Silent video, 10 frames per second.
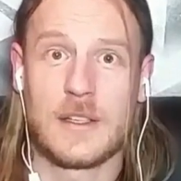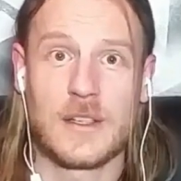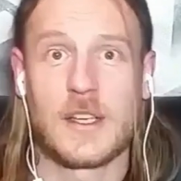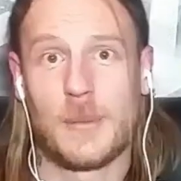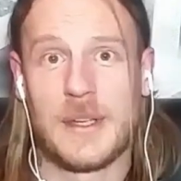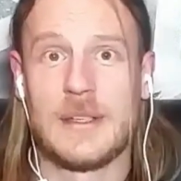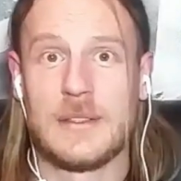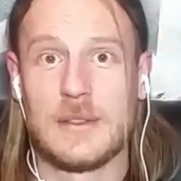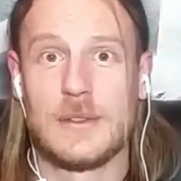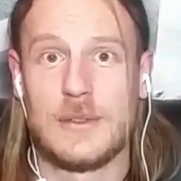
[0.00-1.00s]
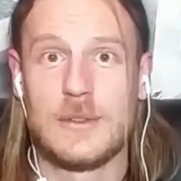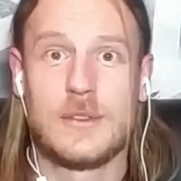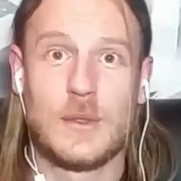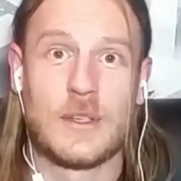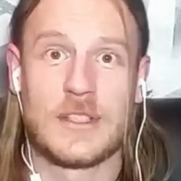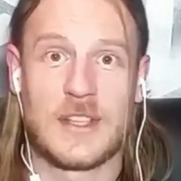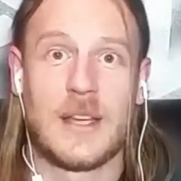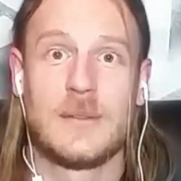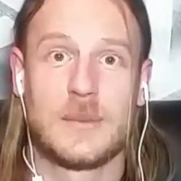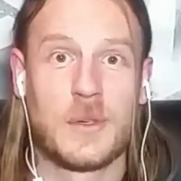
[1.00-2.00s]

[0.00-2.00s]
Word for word: you're going to come in and do your exams.